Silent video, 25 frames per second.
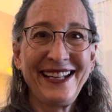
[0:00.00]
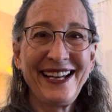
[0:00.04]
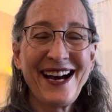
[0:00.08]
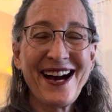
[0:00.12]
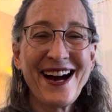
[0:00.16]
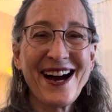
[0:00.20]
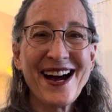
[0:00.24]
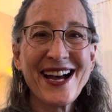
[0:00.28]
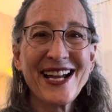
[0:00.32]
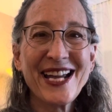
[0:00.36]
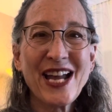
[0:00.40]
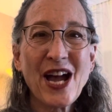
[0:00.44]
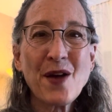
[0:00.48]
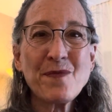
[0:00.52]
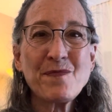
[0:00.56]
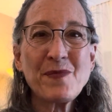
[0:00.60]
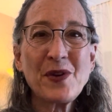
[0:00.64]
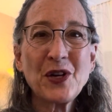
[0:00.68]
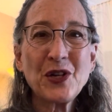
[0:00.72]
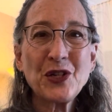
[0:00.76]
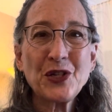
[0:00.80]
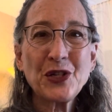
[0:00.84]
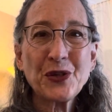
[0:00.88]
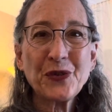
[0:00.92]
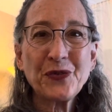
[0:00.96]
Hi, I'm
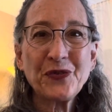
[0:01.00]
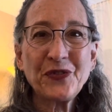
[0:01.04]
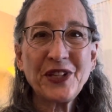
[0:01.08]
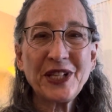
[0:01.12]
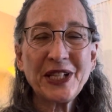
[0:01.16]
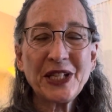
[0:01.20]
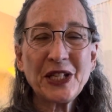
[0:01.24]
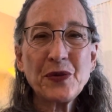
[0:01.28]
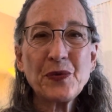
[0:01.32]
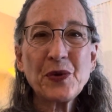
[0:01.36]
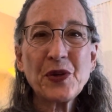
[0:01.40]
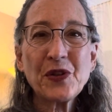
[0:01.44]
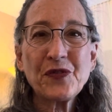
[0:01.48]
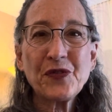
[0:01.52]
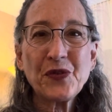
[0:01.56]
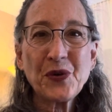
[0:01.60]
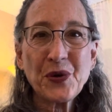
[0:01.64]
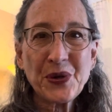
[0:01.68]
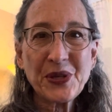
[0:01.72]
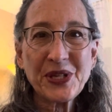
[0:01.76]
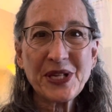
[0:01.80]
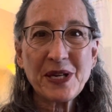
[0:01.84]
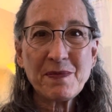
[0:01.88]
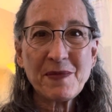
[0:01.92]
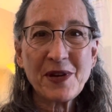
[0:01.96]
Mary Jo Feely with
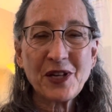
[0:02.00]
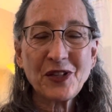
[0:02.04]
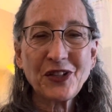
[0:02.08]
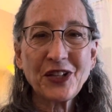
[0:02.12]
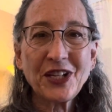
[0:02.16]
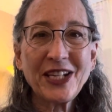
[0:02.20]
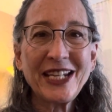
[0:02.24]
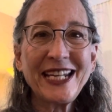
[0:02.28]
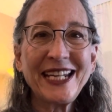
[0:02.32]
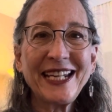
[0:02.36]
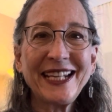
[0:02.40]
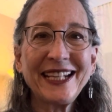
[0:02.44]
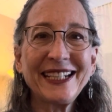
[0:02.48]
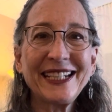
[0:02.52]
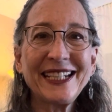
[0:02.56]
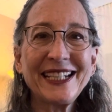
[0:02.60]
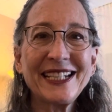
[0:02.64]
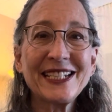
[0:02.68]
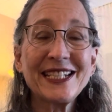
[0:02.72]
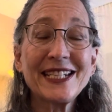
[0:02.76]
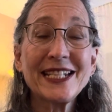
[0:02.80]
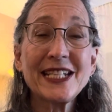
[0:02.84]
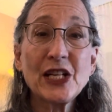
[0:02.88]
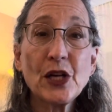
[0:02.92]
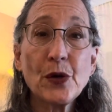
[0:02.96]
Fourth Dimension Healing
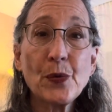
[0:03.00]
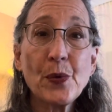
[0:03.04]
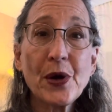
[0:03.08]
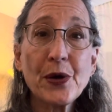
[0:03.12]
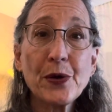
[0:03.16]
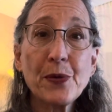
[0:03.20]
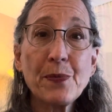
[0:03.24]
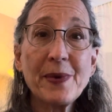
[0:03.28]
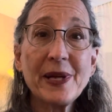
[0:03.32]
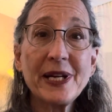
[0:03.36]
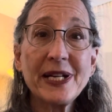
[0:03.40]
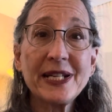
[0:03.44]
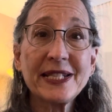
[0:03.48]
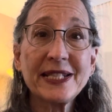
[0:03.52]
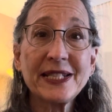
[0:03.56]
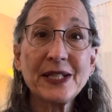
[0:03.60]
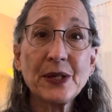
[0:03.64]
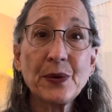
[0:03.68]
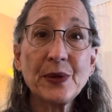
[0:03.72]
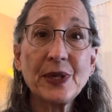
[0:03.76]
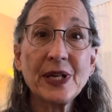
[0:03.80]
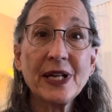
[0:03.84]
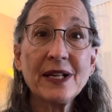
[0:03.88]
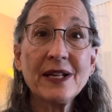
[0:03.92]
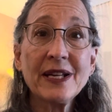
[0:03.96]
in Stillwater,
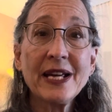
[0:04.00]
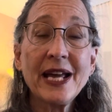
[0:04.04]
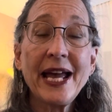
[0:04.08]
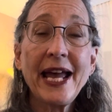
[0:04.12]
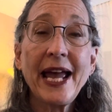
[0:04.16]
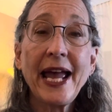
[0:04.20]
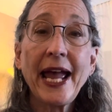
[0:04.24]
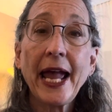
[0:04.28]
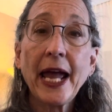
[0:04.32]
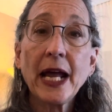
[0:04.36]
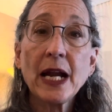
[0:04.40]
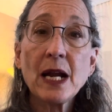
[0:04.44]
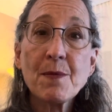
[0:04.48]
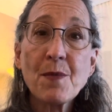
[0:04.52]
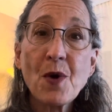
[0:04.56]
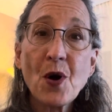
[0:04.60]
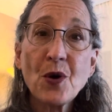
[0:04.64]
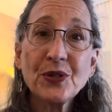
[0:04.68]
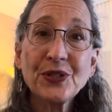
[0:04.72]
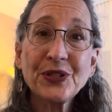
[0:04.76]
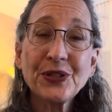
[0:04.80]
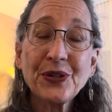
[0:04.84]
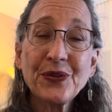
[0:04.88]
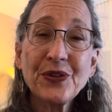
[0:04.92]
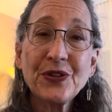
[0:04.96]
Minnesota, and I'm
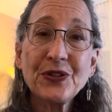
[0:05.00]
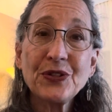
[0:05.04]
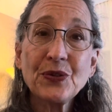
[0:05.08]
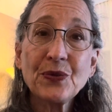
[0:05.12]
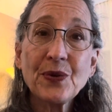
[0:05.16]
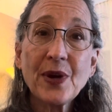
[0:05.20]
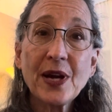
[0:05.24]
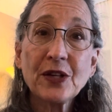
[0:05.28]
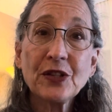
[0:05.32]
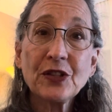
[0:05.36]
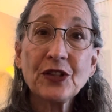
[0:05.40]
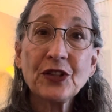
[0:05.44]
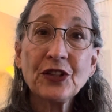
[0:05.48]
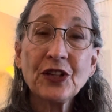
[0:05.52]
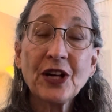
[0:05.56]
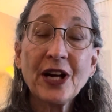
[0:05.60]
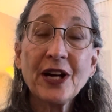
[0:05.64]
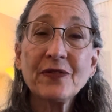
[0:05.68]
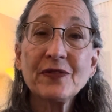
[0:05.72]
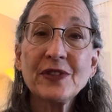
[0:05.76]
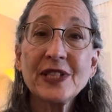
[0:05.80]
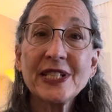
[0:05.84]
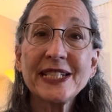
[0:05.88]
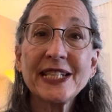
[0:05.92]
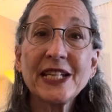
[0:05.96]
also the director
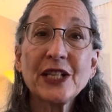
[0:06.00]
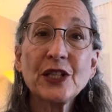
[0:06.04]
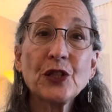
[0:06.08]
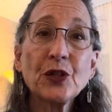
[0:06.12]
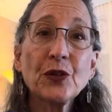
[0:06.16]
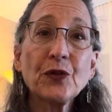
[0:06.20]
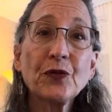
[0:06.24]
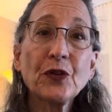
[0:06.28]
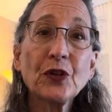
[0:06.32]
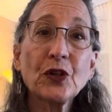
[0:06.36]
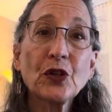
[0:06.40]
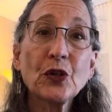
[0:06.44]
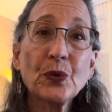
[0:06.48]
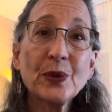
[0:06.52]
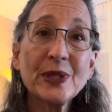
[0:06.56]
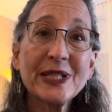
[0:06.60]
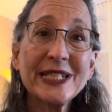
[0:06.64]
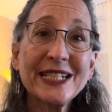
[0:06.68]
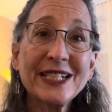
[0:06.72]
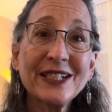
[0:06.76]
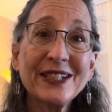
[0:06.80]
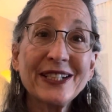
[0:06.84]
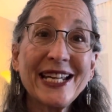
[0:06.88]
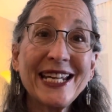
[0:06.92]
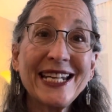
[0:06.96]
of the Center for
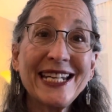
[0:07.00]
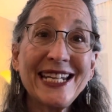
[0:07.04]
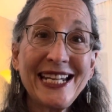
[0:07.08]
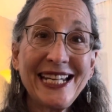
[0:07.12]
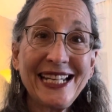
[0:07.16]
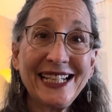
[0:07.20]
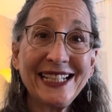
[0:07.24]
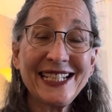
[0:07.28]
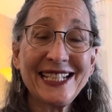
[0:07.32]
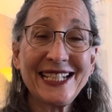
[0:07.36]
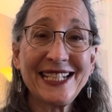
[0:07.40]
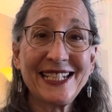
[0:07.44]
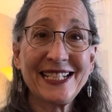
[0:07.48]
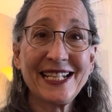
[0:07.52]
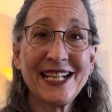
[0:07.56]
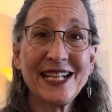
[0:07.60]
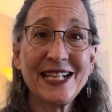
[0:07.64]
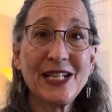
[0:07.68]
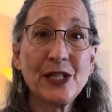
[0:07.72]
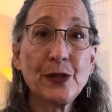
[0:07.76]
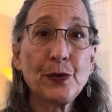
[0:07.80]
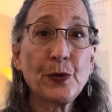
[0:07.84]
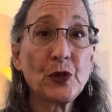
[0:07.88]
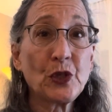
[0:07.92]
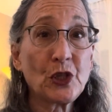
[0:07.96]
Crystalline Healing
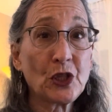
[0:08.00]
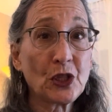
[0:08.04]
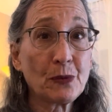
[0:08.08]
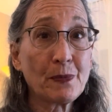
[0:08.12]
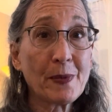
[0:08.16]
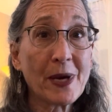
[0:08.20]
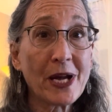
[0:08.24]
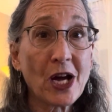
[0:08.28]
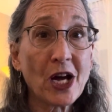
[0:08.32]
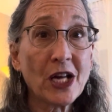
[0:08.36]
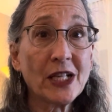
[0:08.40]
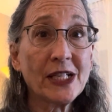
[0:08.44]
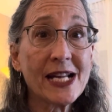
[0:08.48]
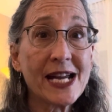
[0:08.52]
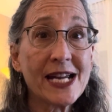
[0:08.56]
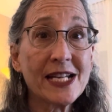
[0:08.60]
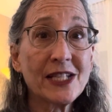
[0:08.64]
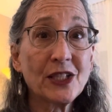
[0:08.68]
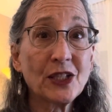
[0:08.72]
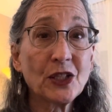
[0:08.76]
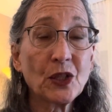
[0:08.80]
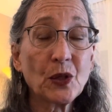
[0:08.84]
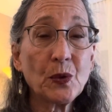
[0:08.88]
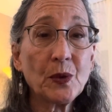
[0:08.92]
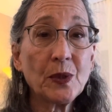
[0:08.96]
Studies, which is my online
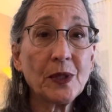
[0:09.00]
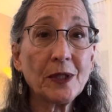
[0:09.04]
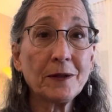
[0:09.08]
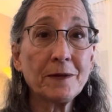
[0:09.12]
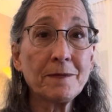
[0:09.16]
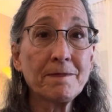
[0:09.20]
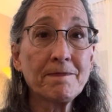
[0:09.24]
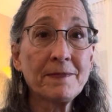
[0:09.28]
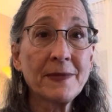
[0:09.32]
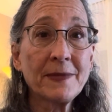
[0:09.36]
school.